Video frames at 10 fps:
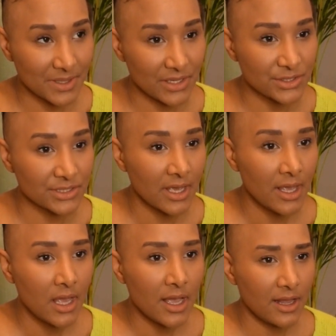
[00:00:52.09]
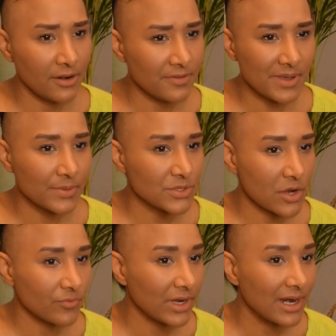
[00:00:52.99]
because a lot of people
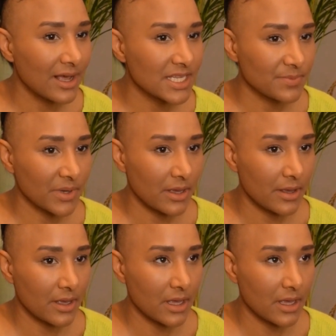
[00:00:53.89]
don't realise, but